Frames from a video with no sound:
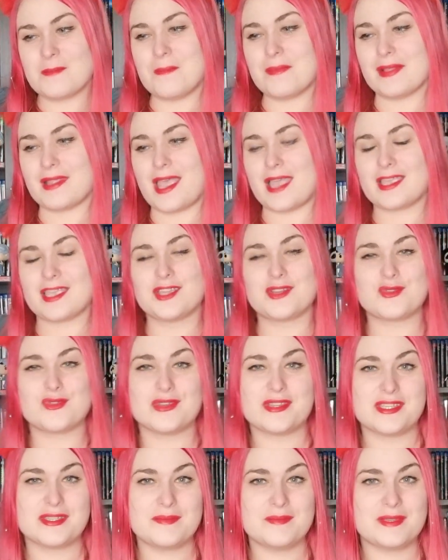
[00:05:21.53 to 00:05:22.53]
Black
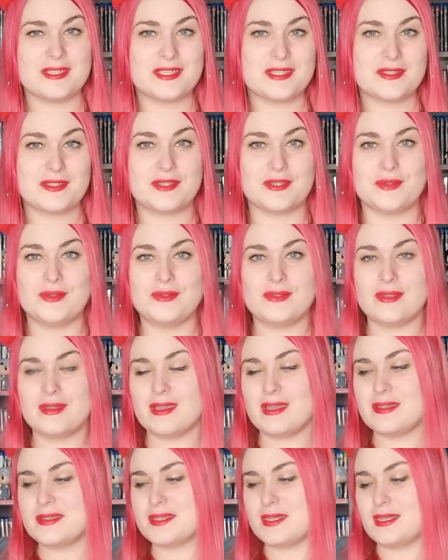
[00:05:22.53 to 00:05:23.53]
Christmas
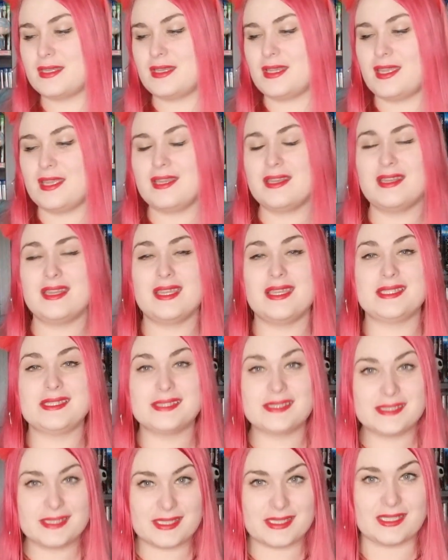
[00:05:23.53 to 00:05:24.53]

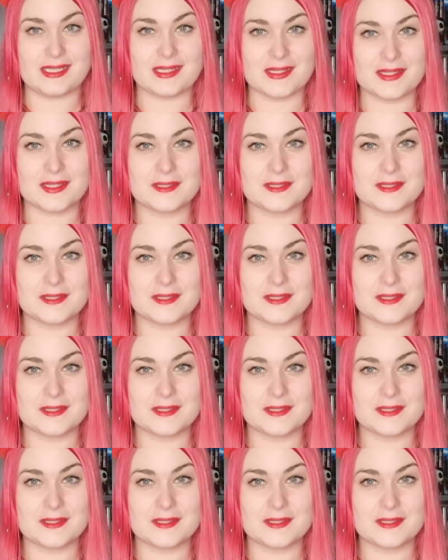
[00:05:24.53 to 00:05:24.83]
2019.